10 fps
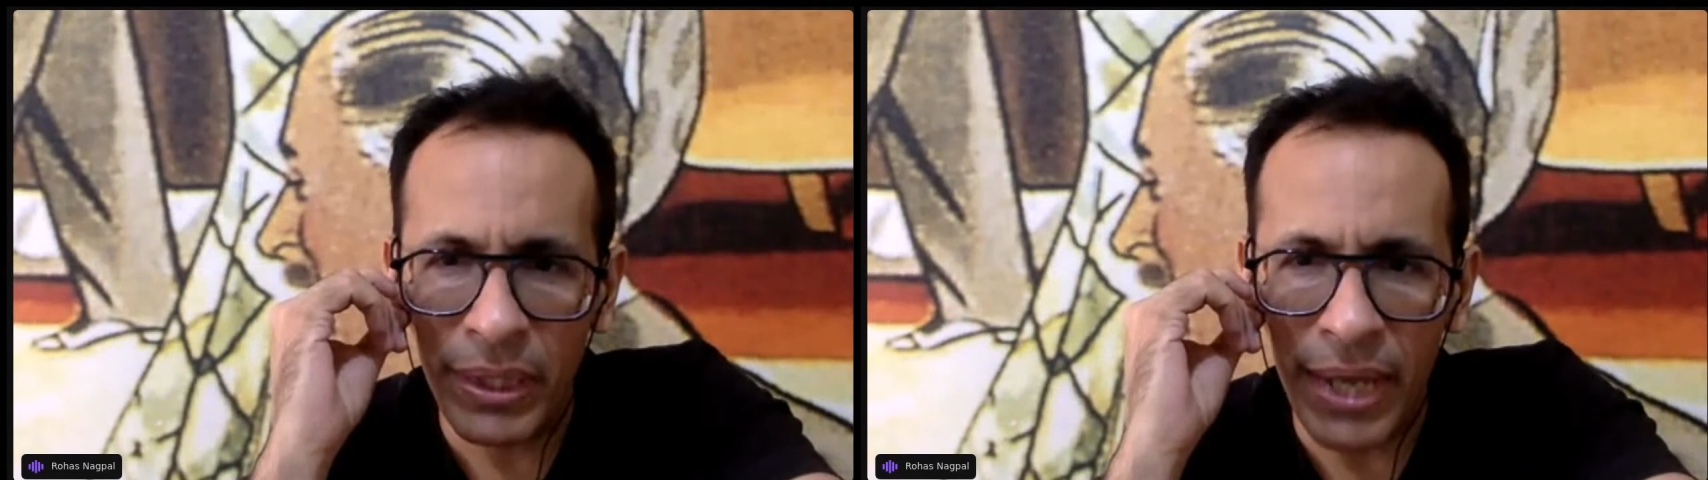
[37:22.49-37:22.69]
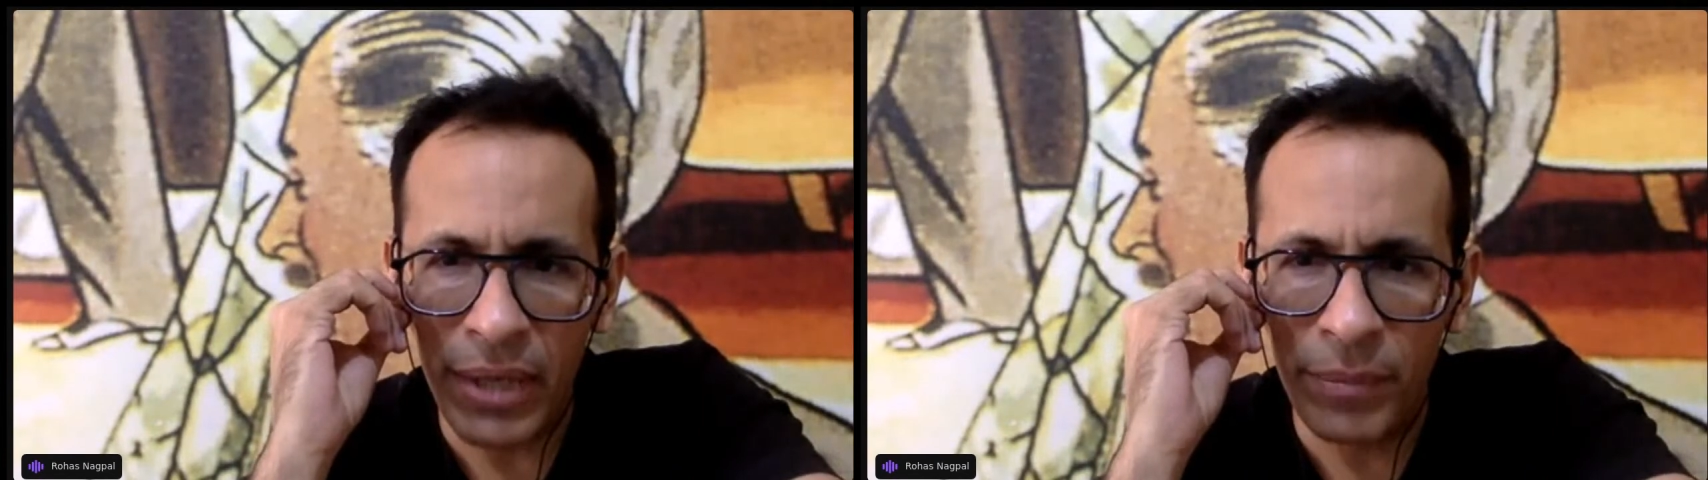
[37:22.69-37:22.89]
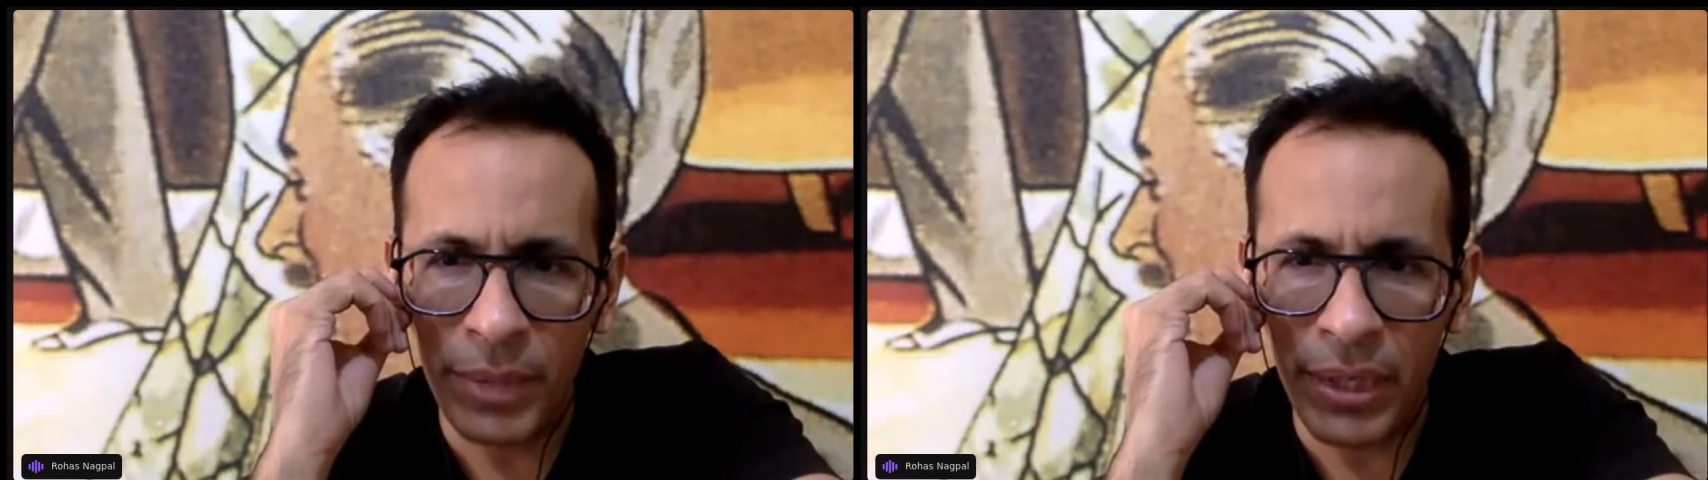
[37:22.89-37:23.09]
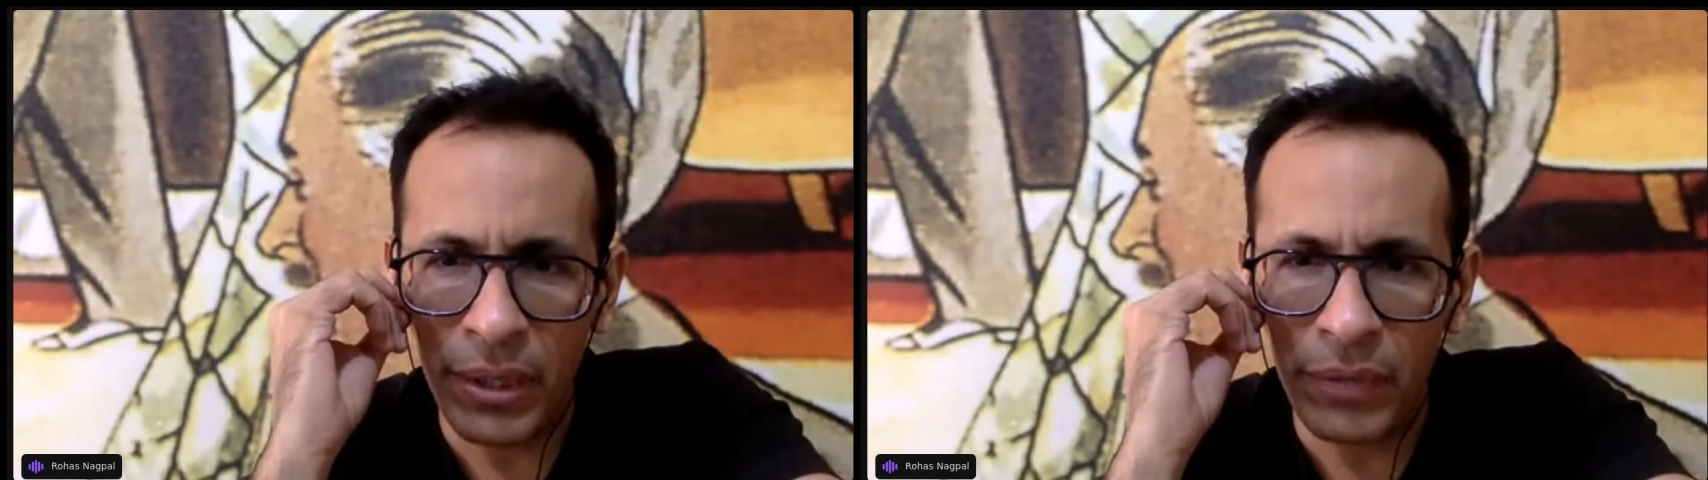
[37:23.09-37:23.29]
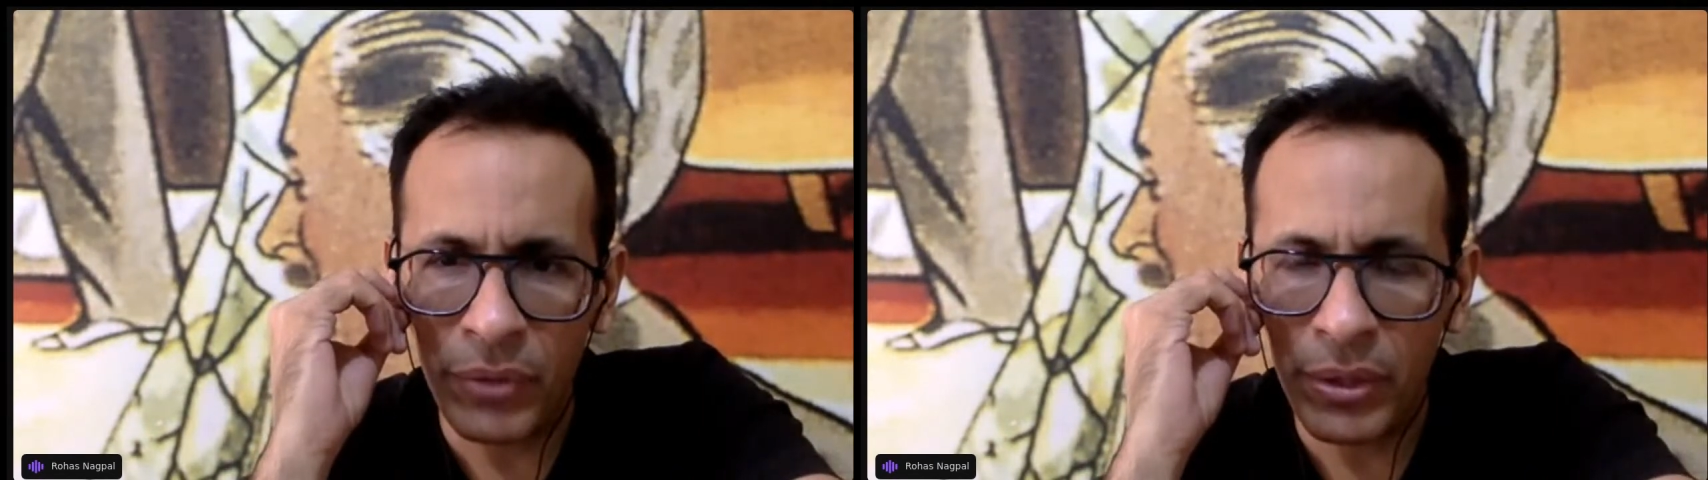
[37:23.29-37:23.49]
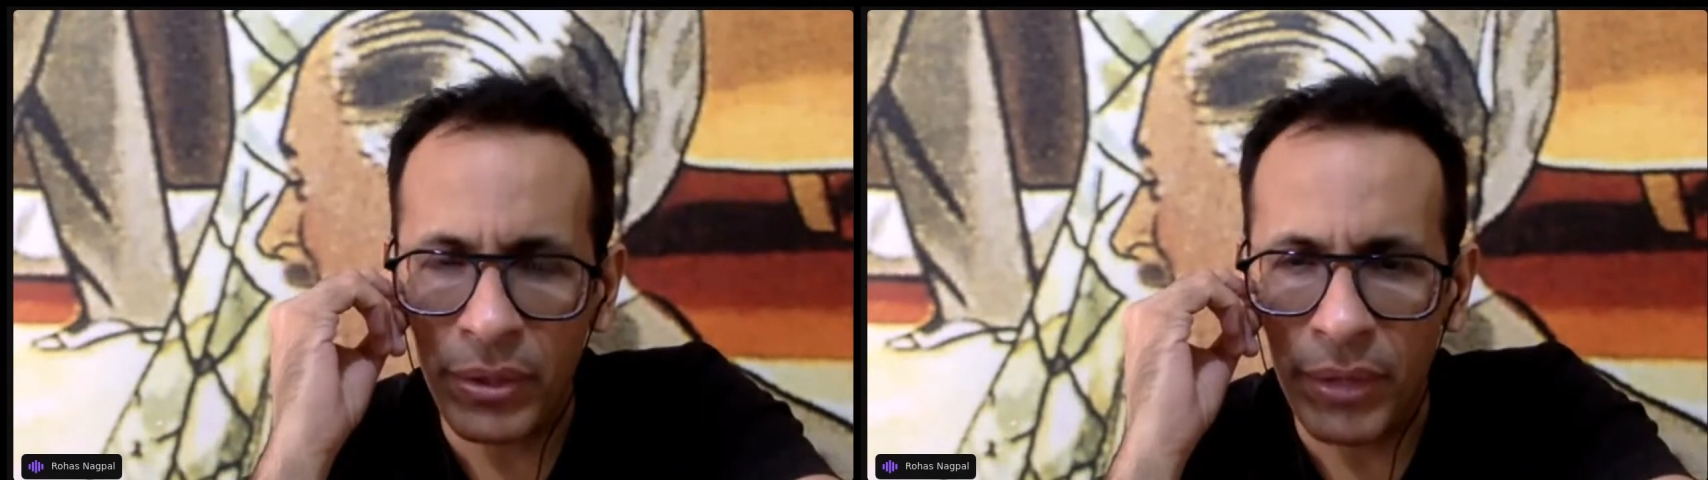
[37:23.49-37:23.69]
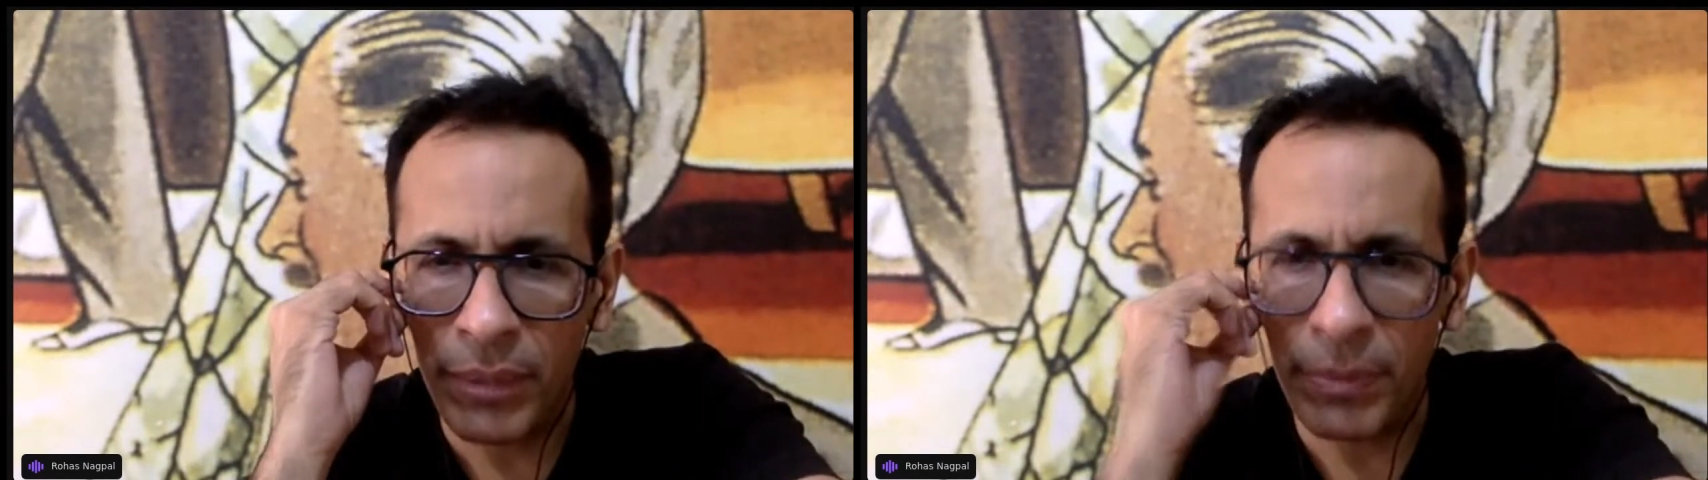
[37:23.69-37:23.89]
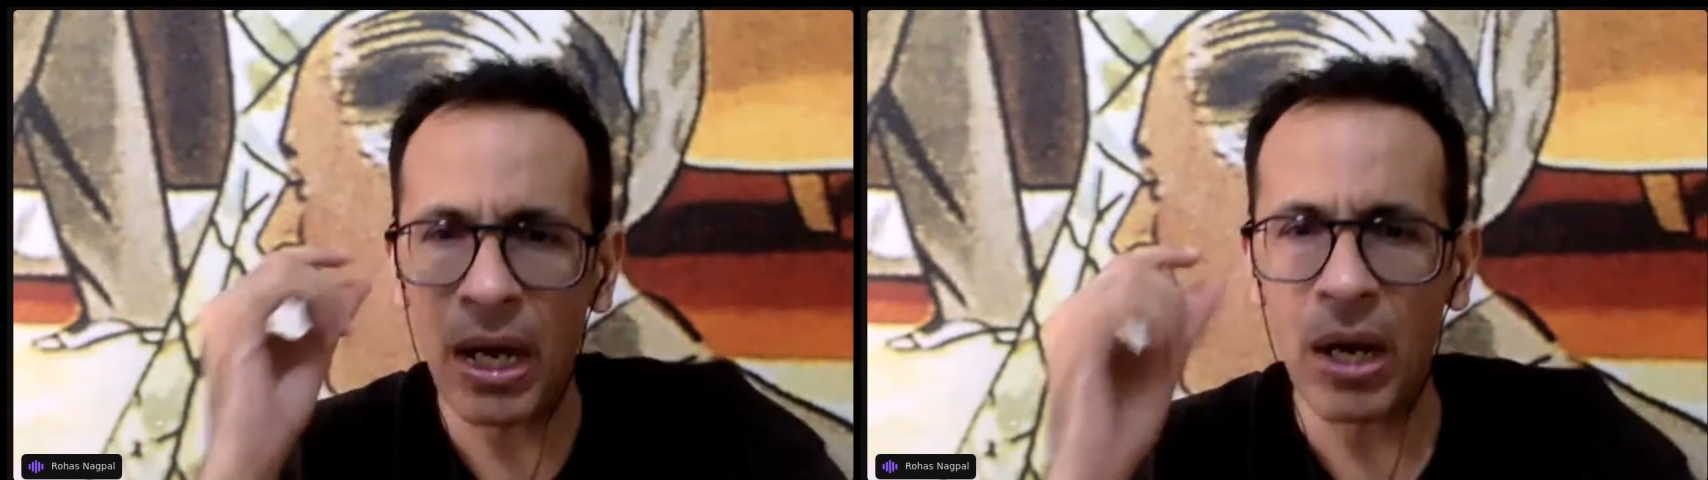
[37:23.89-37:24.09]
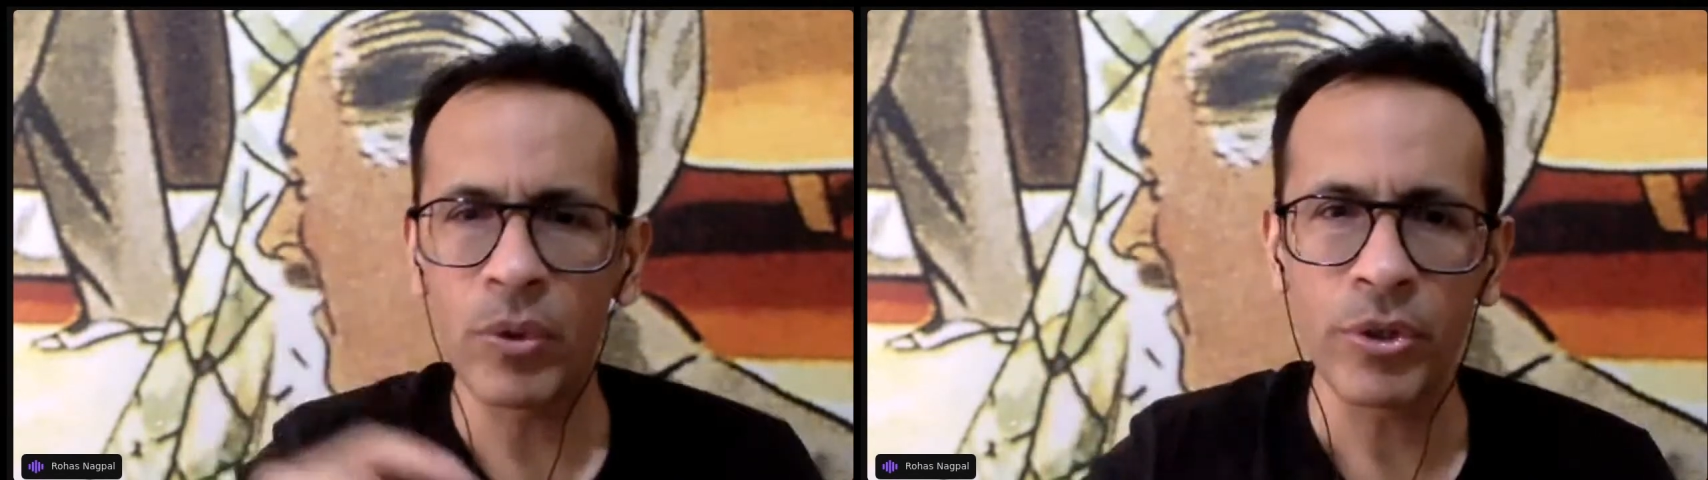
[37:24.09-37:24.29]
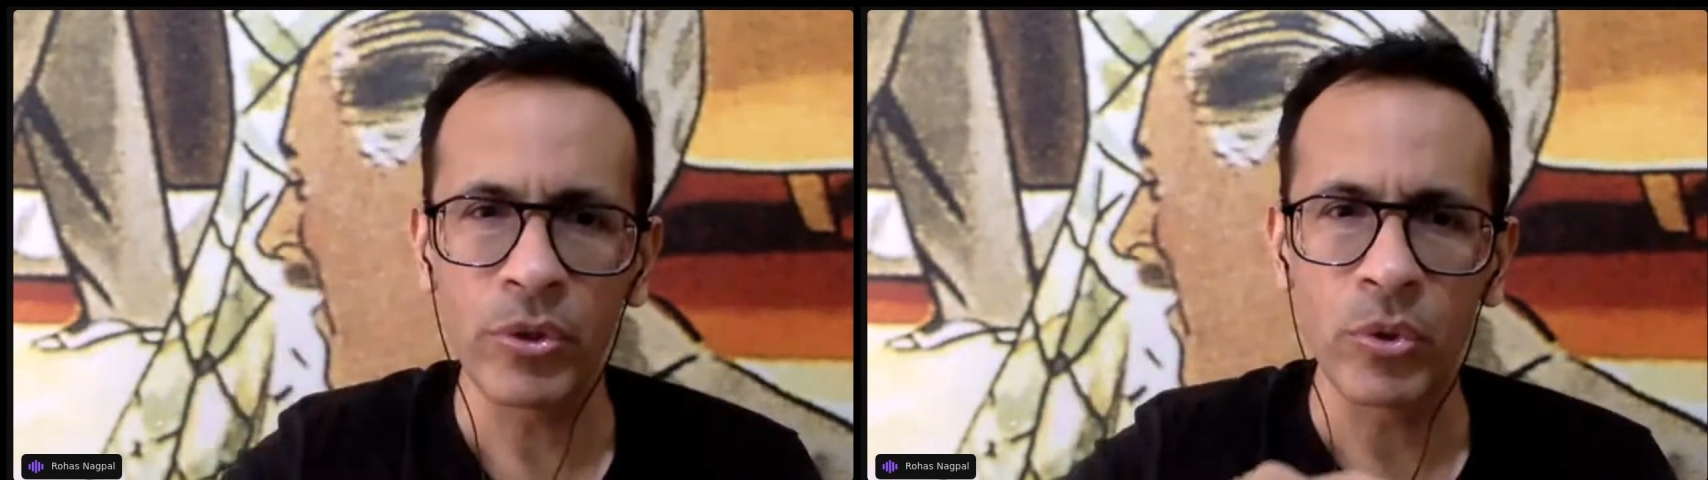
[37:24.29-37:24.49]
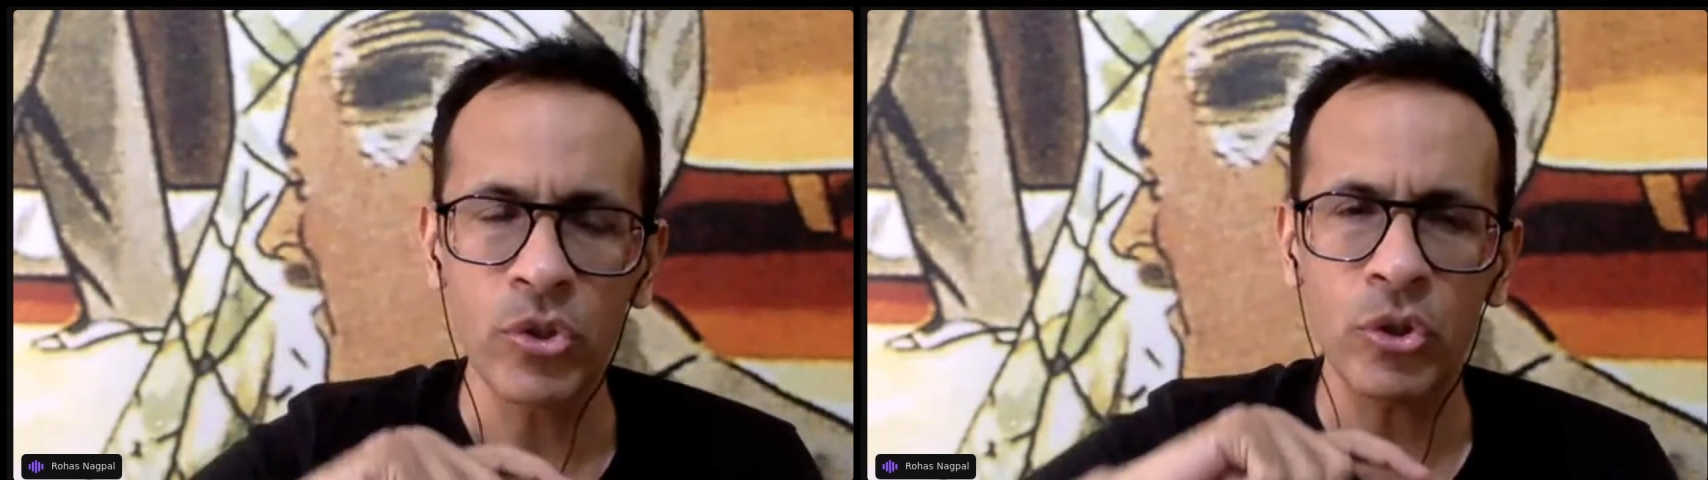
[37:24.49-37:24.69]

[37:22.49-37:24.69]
Alumni network development. How would you do it?